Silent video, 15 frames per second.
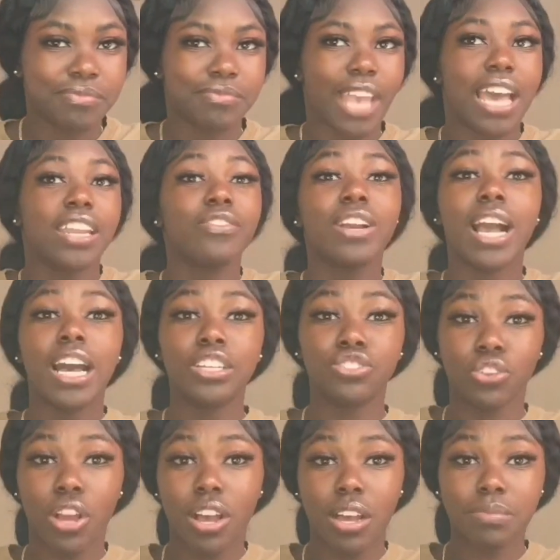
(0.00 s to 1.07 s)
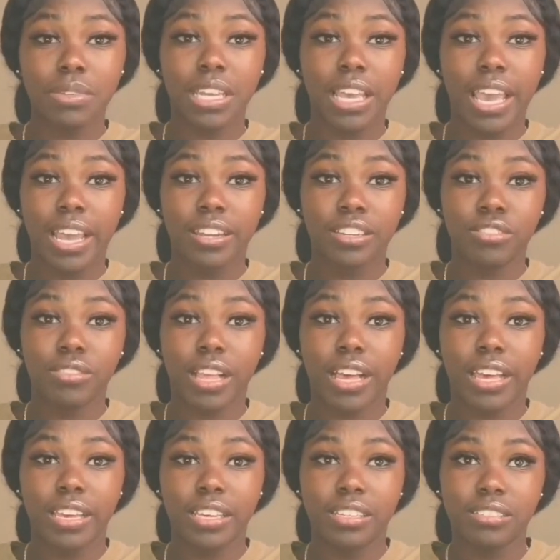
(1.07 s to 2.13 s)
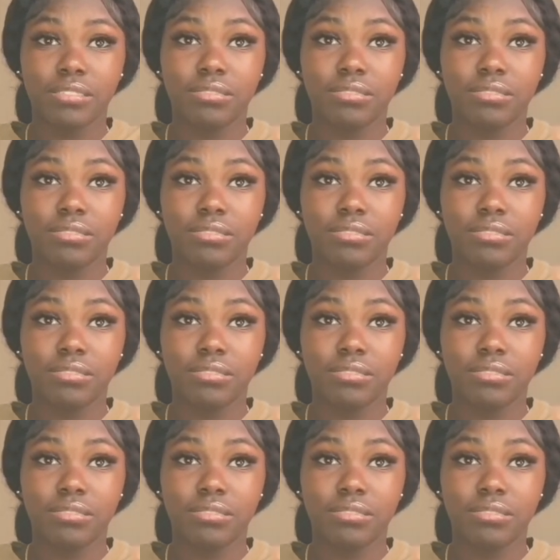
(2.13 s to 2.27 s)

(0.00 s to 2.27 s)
i never got dropped and had to do like